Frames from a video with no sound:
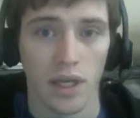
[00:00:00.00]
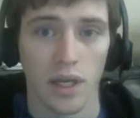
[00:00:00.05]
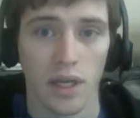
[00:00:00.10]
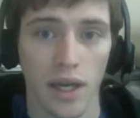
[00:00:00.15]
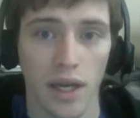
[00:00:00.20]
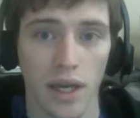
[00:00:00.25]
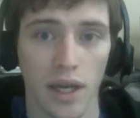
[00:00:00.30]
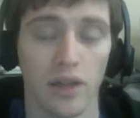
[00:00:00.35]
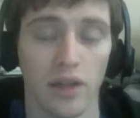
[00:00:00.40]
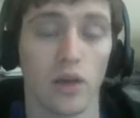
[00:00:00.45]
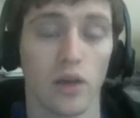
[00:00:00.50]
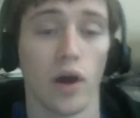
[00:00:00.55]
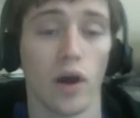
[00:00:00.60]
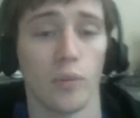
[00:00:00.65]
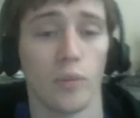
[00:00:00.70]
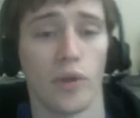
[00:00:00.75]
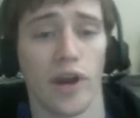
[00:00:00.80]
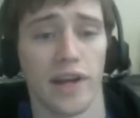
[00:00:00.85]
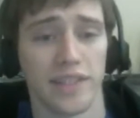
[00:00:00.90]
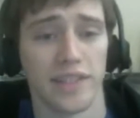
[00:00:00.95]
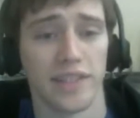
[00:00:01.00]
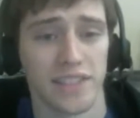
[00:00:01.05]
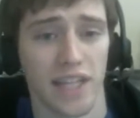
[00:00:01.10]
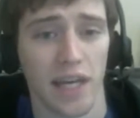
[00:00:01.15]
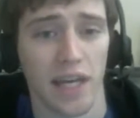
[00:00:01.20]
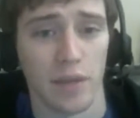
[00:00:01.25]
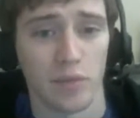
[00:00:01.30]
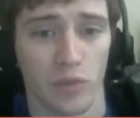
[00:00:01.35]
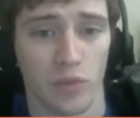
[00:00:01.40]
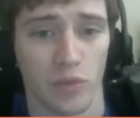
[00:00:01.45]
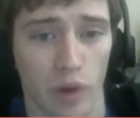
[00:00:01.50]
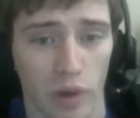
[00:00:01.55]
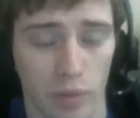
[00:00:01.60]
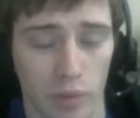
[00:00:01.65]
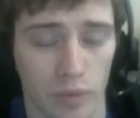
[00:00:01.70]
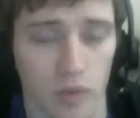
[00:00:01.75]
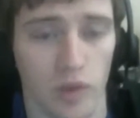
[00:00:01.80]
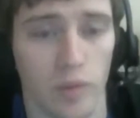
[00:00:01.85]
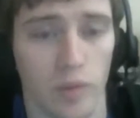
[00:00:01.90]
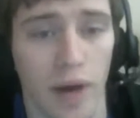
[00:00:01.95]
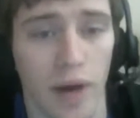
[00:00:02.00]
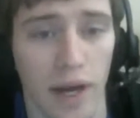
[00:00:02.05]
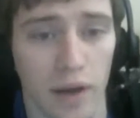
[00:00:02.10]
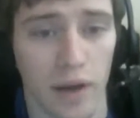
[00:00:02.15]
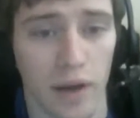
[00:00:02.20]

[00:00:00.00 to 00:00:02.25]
Hello, I'm Ryan Sipes, and welcome to the My Own